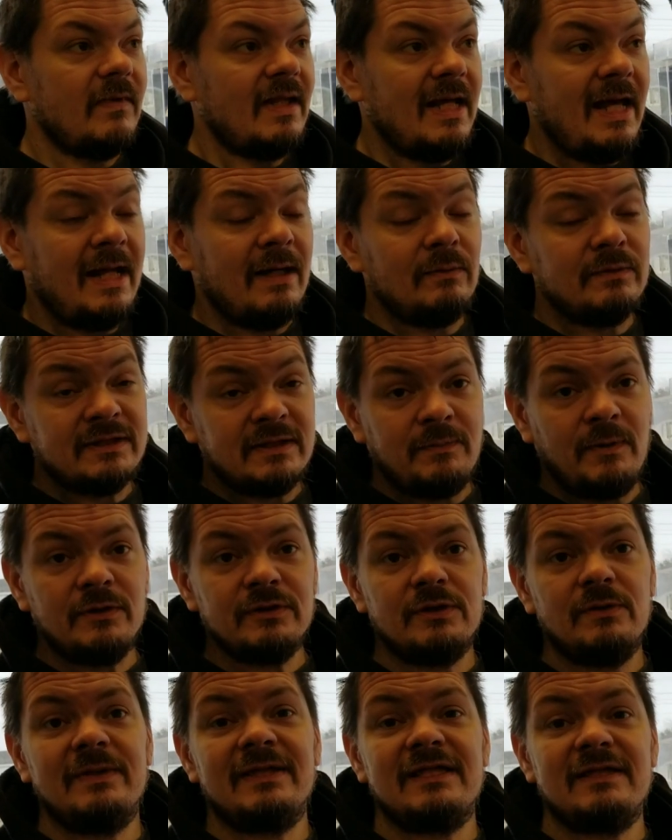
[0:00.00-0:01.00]
and it was
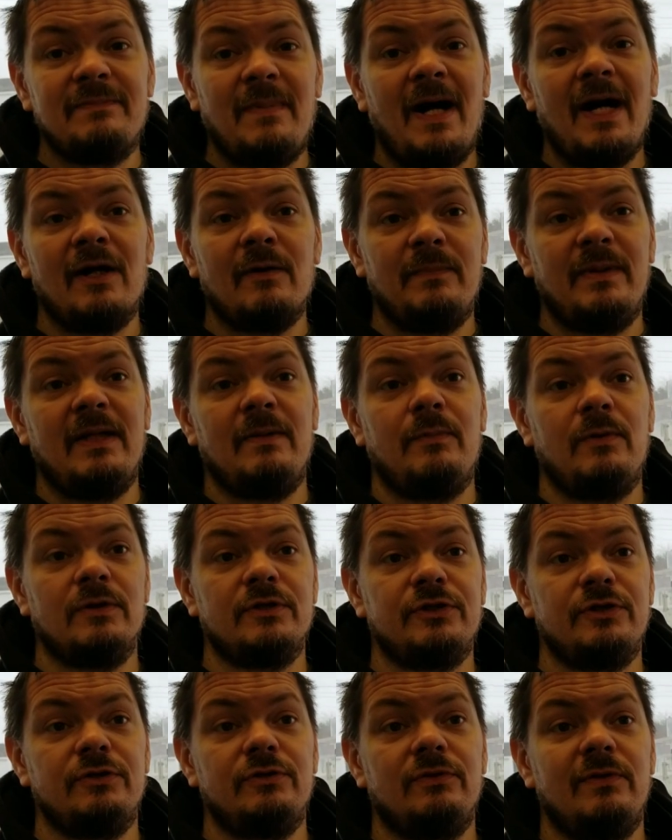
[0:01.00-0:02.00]
supposed to inspire people
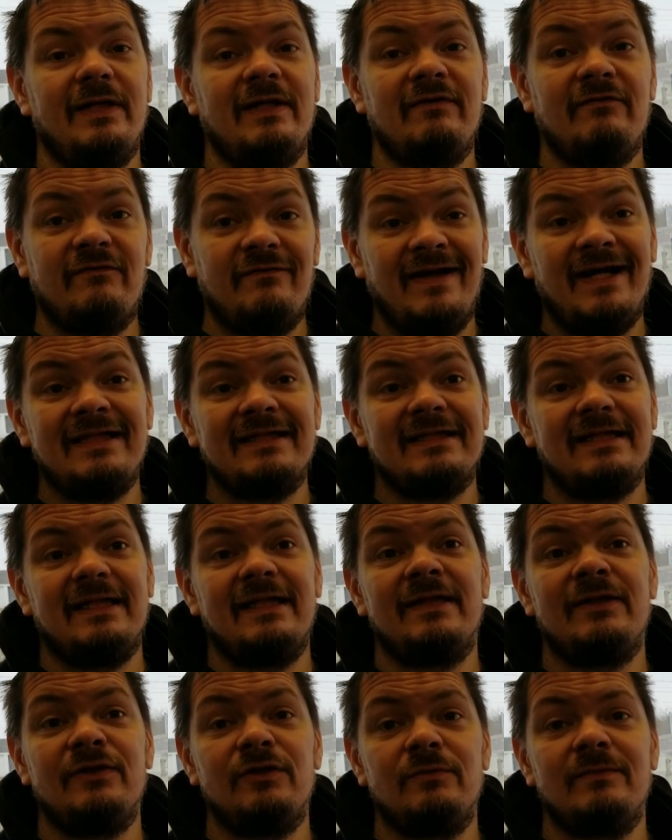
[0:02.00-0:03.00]
to invest
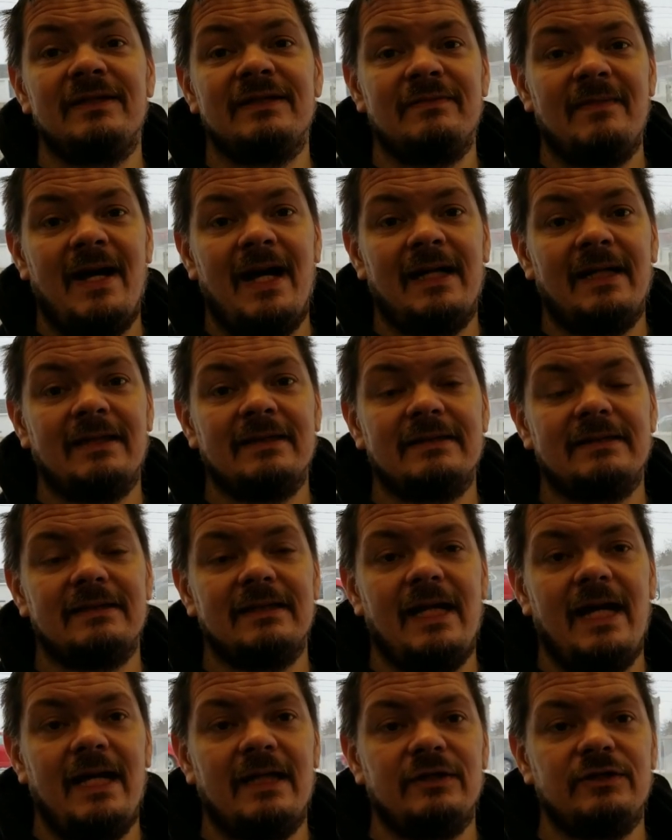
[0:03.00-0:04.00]
in numismatics
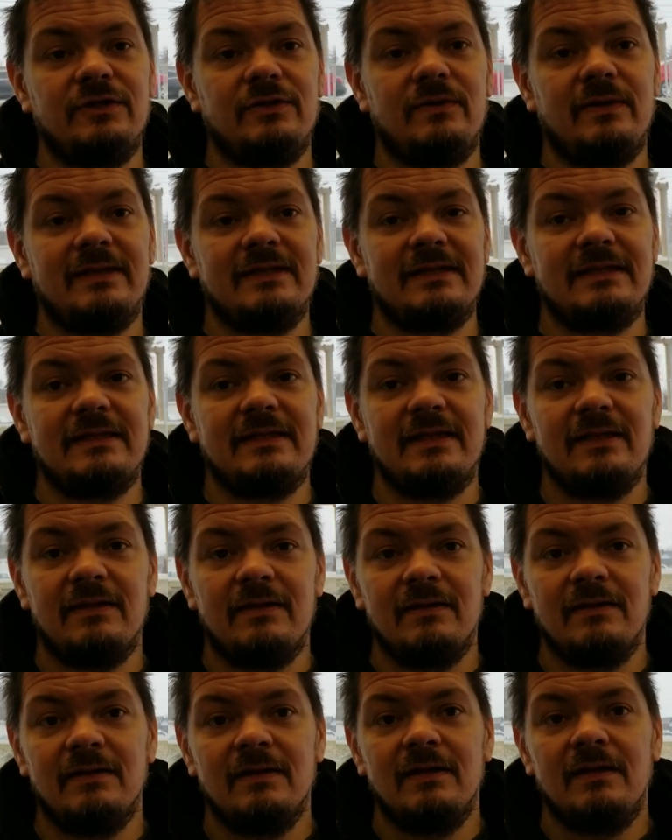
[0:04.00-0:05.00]
and to
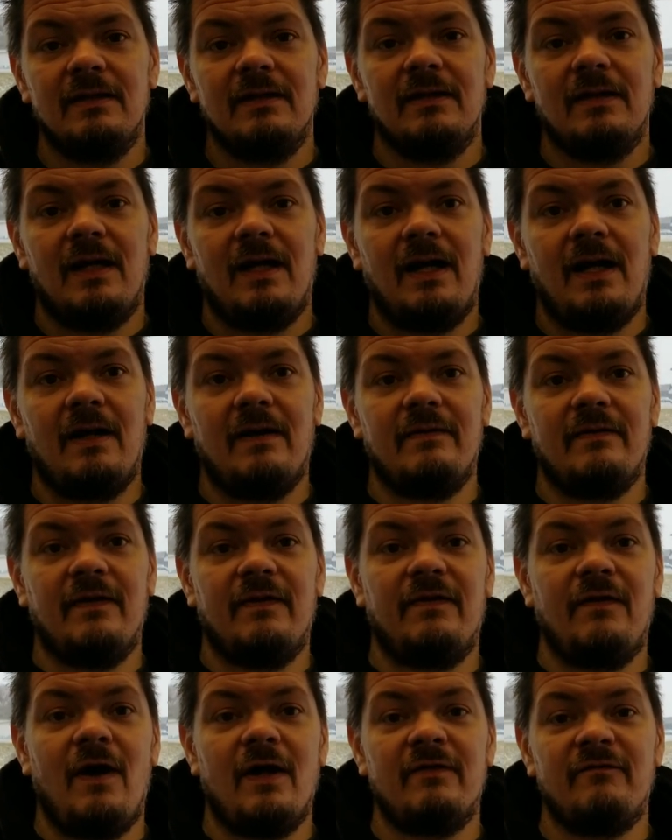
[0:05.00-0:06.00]
instill. Uh, the
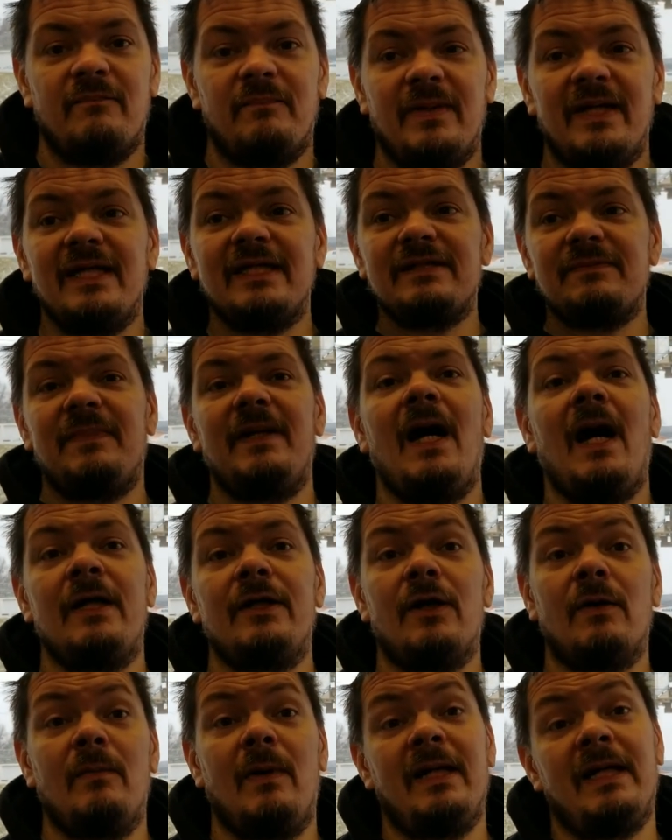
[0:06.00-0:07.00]
thought of peace
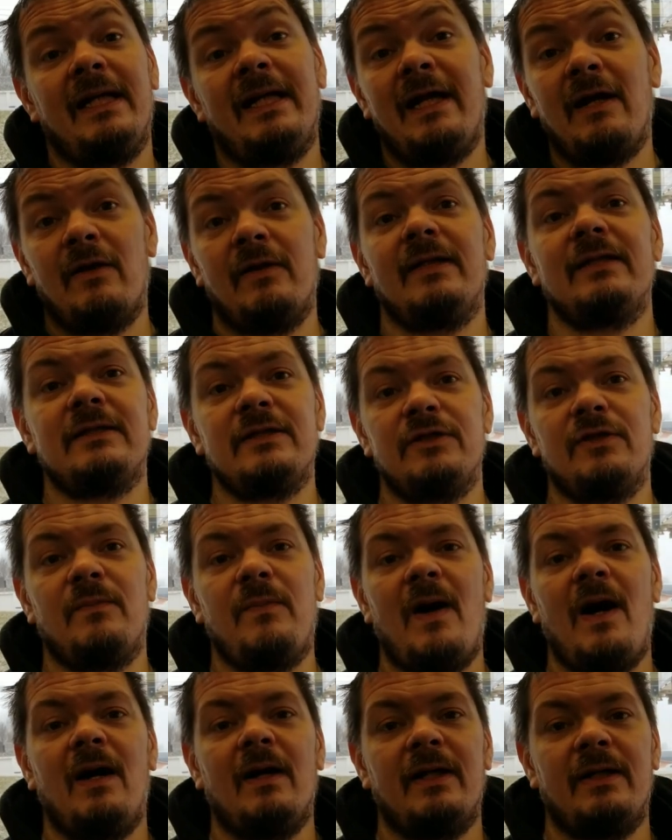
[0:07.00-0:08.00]
behind our money. Carry this in your
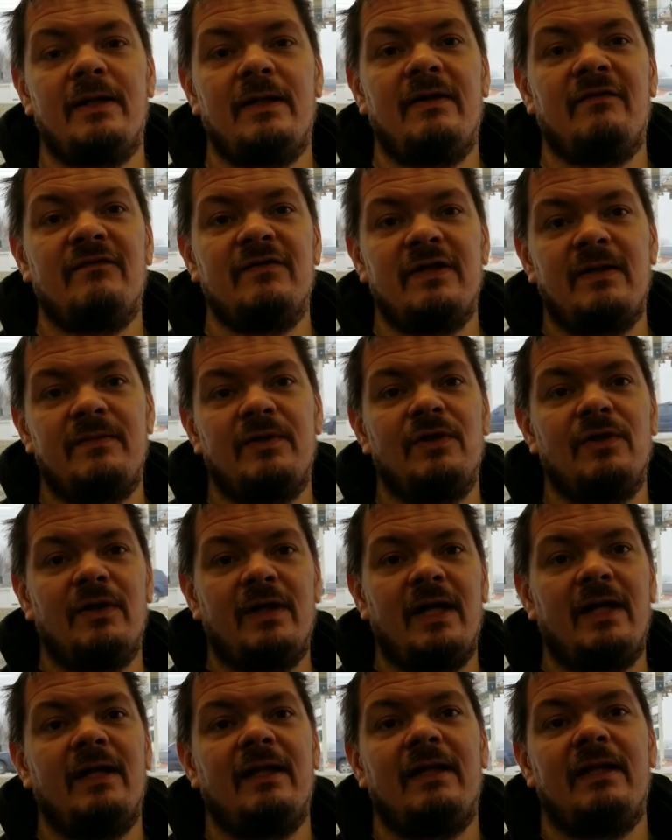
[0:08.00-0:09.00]
pocket, and every time you look
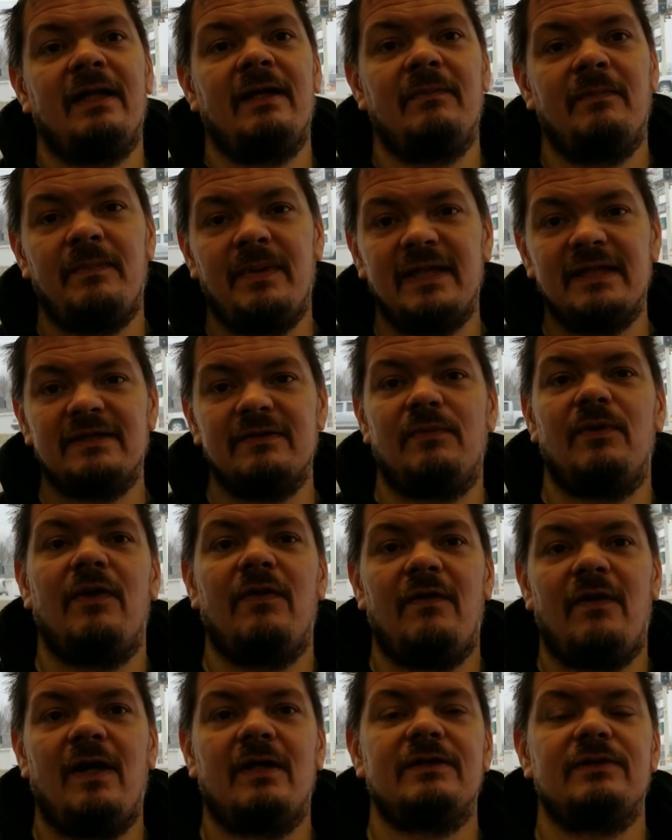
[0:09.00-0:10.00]
at it, think peaceable
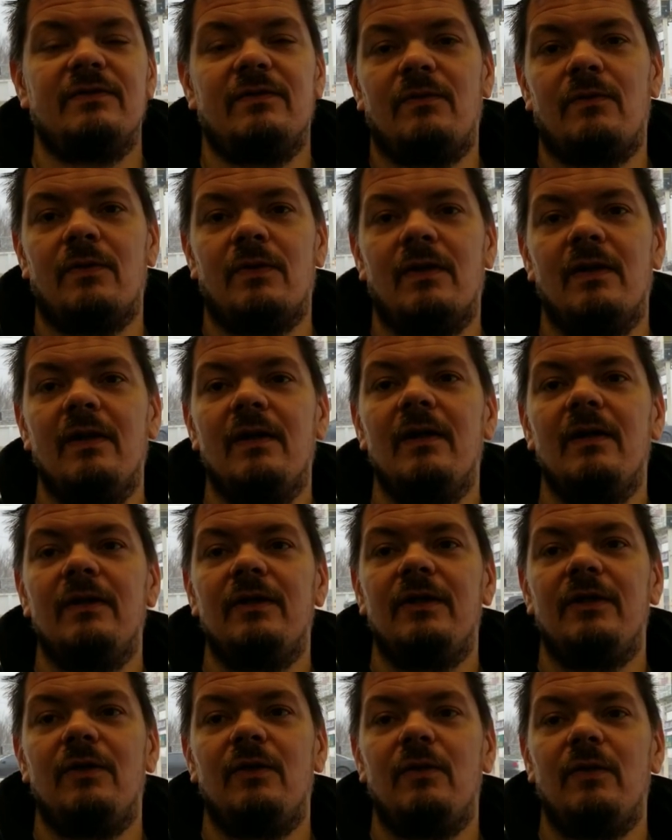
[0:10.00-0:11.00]
thoughts, or, or
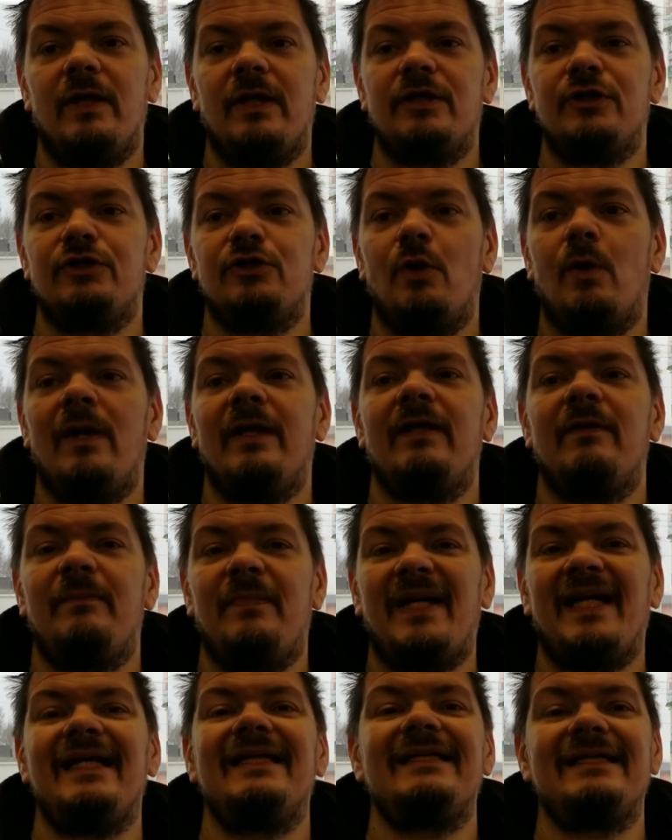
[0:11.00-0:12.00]
you know, enjoy the
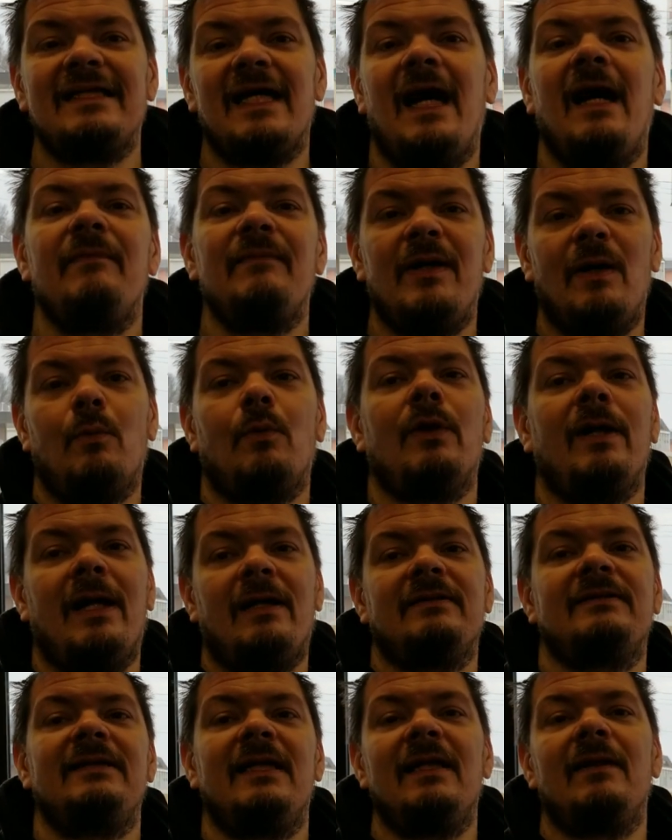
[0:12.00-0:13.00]
peace time that we're
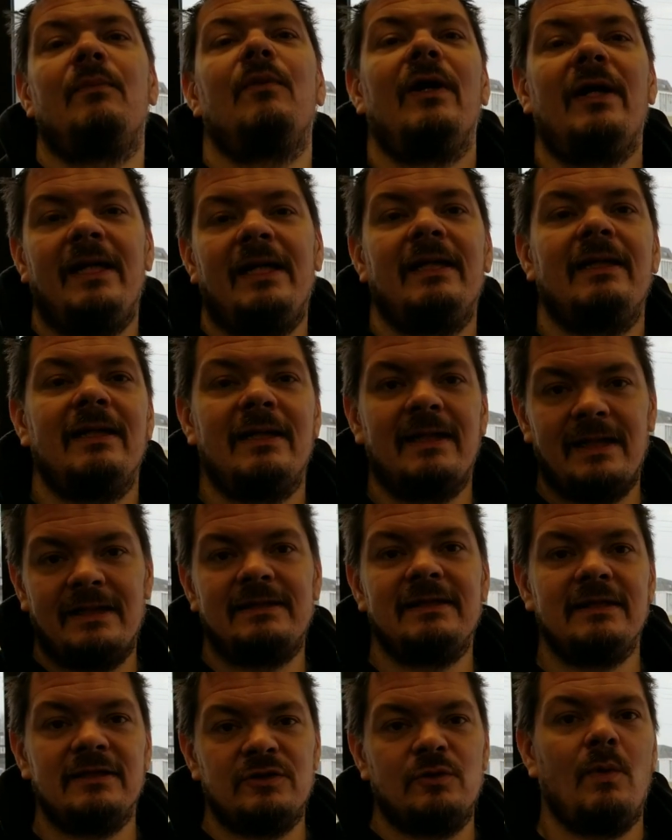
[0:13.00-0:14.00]
now celebrating in the
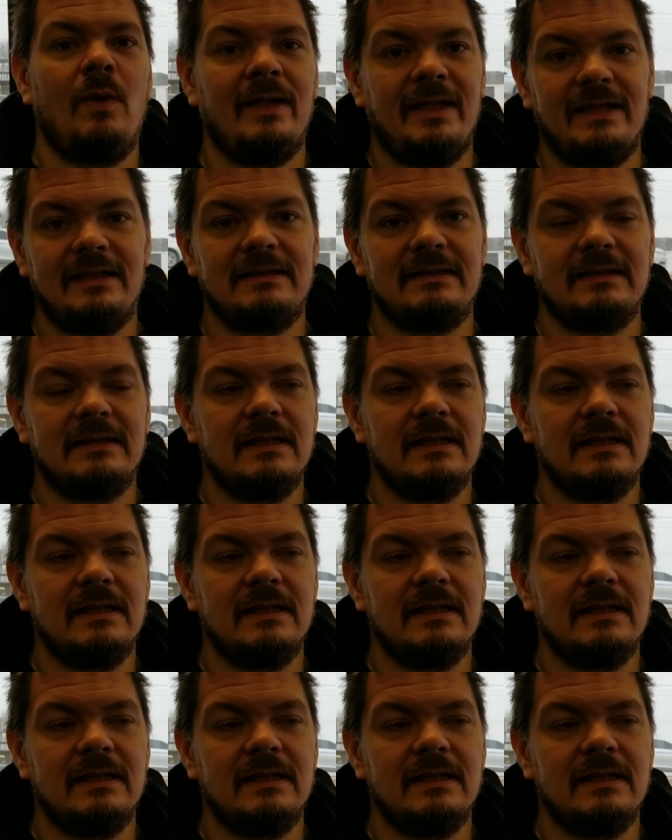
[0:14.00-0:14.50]
1920s.